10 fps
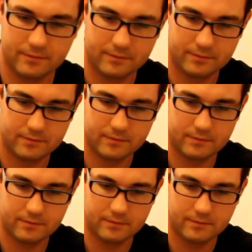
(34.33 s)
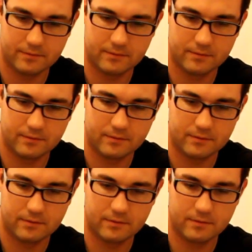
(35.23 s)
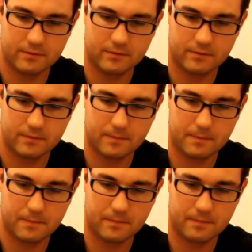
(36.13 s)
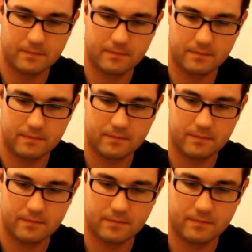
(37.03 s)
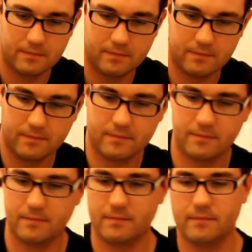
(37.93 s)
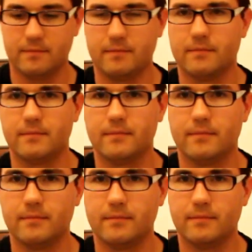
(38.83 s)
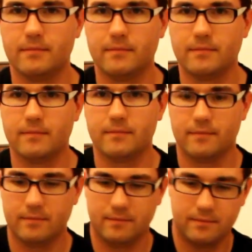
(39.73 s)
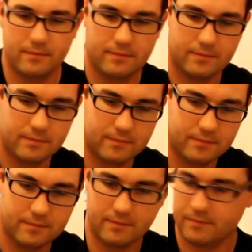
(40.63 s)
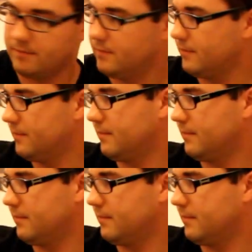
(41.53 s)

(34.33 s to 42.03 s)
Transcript: (no one is talking)